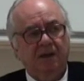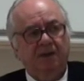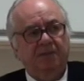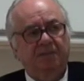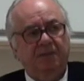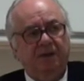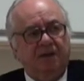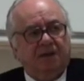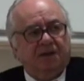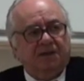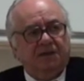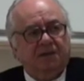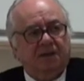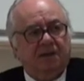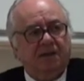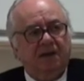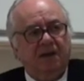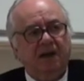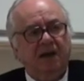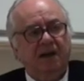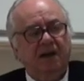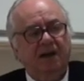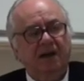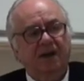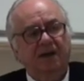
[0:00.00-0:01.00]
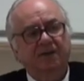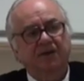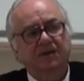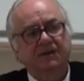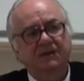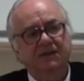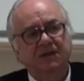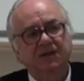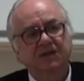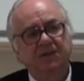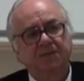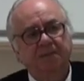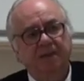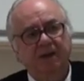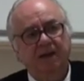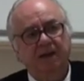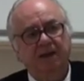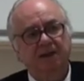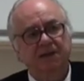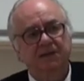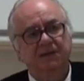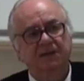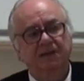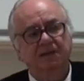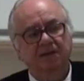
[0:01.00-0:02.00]
because I had this
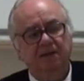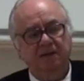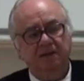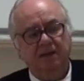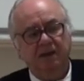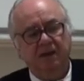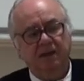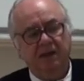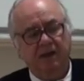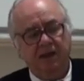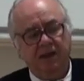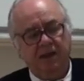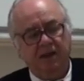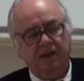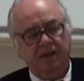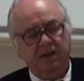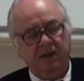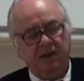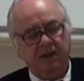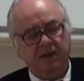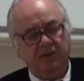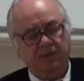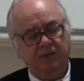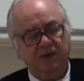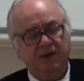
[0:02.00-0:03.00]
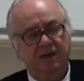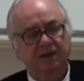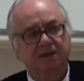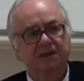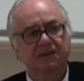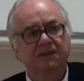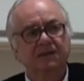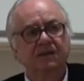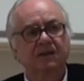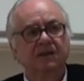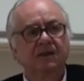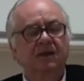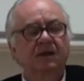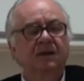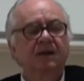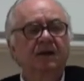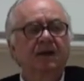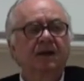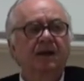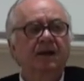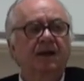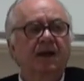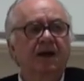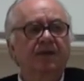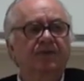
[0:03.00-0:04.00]
experience in, uh, in, in Greece,
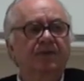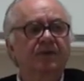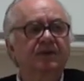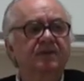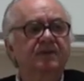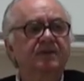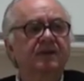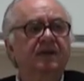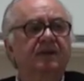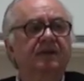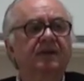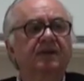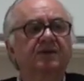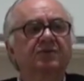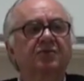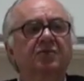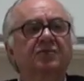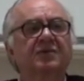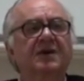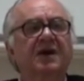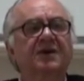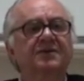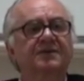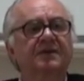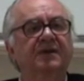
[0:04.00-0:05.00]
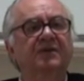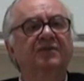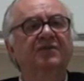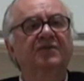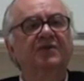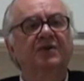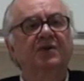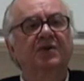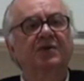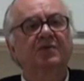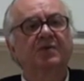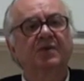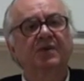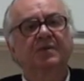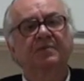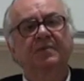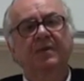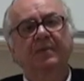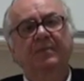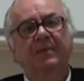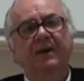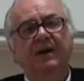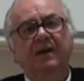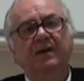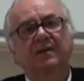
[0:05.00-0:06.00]
in Athens, that in 2004 we were
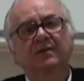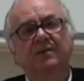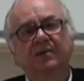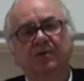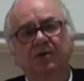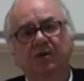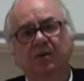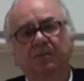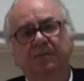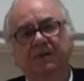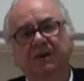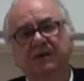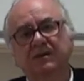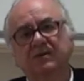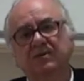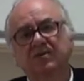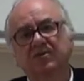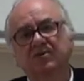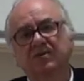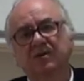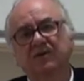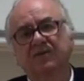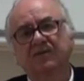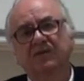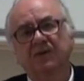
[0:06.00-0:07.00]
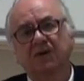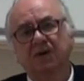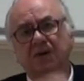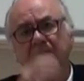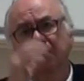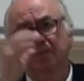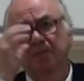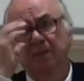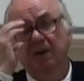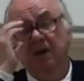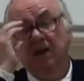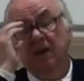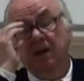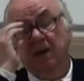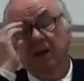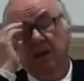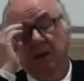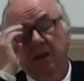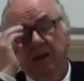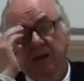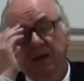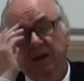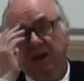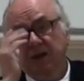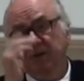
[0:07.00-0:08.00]
preparing the European Social Forum
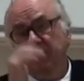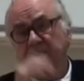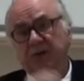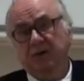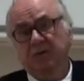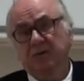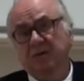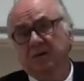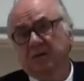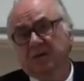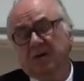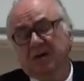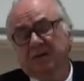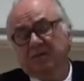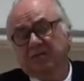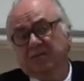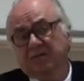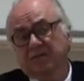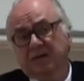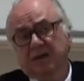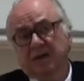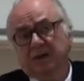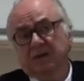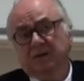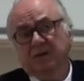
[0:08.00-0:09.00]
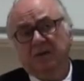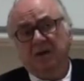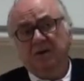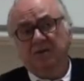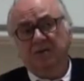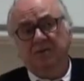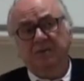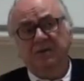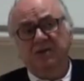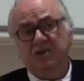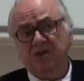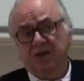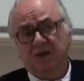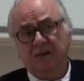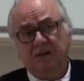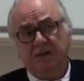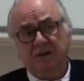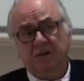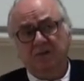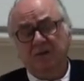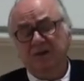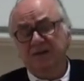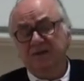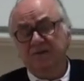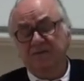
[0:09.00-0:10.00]
and we could not really talk to each other.
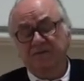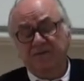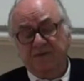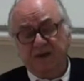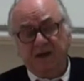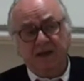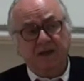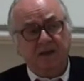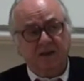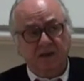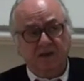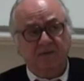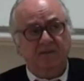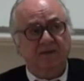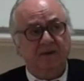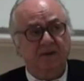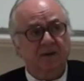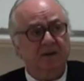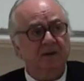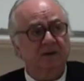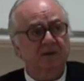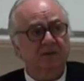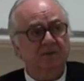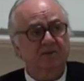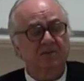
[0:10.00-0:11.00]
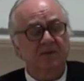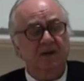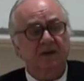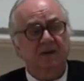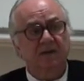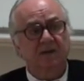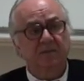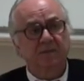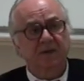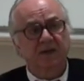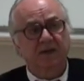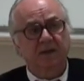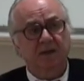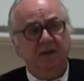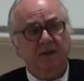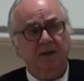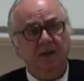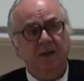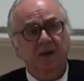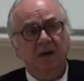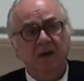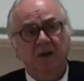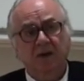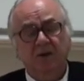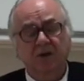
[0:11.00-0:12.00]
It was very difficult to run the meeting
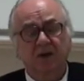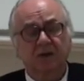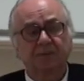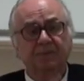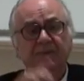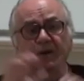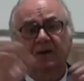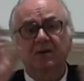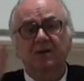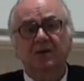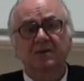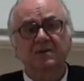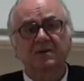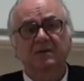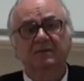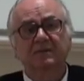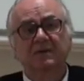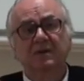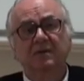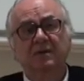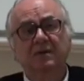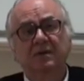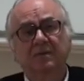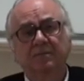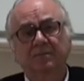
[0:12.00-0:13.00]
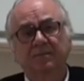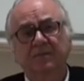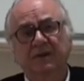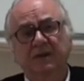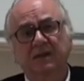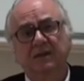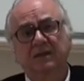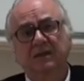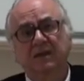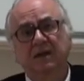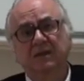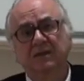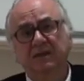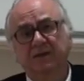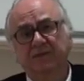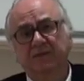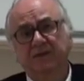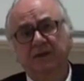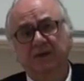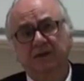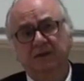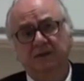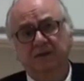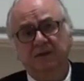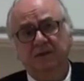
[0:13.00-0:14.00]
not because of the political
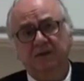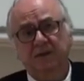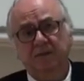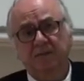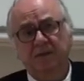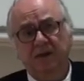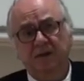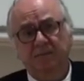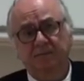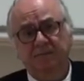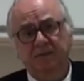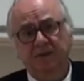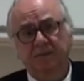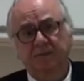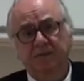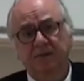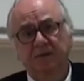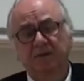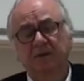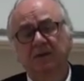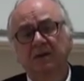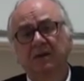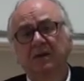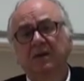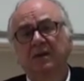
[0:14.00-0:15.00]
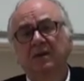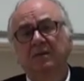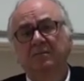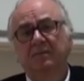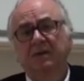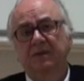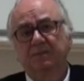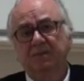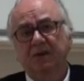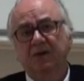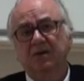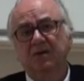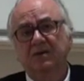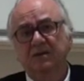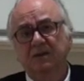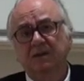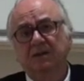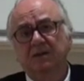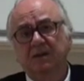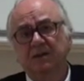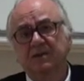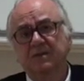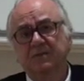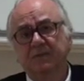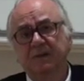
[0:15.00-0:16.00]
difficulties among people, but because they
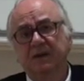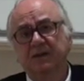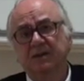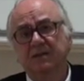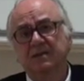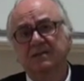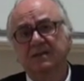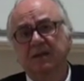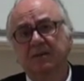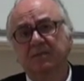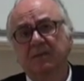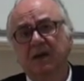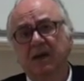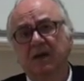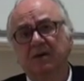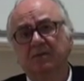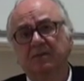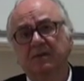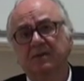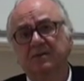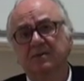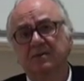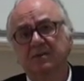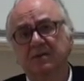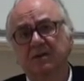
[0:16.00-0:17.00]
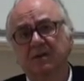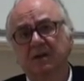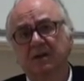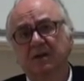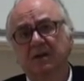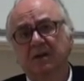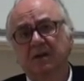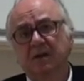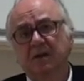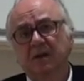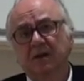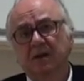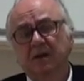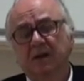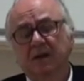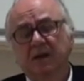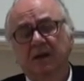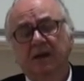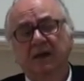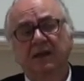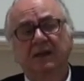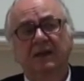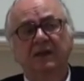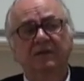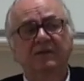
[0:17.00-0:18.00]
didn't speak the same language.
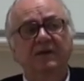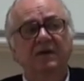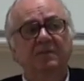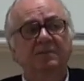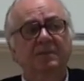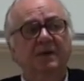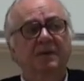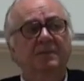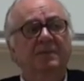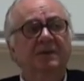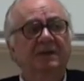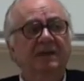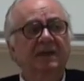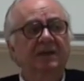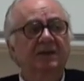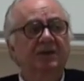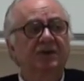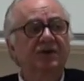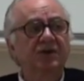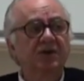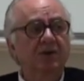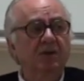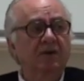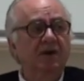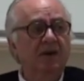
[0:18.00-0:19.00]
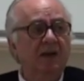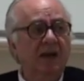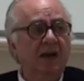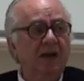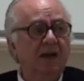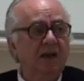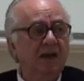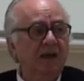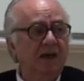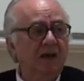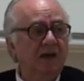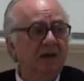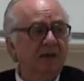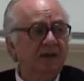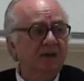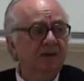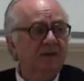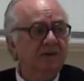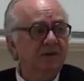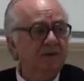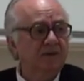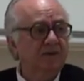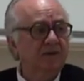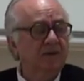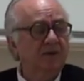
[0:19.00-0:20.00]
And even people that knew
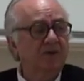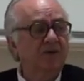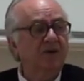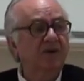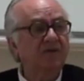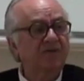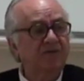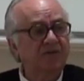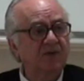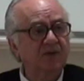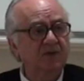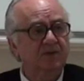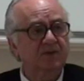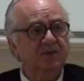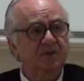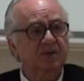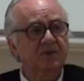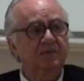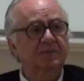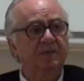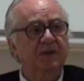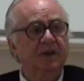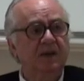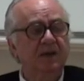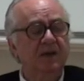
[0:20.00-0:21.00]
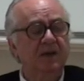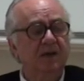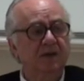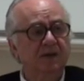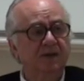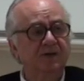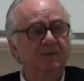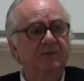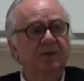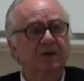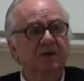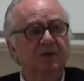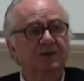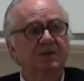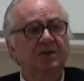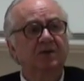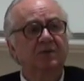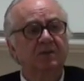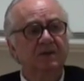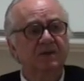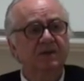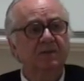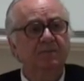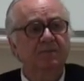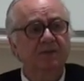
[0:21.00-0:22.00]
English refused to speak English because it
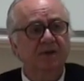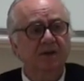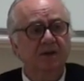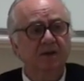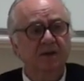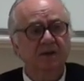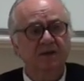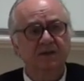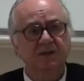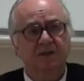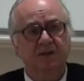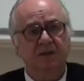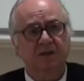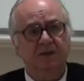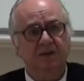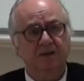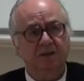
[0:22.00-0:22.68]
was imperialistic.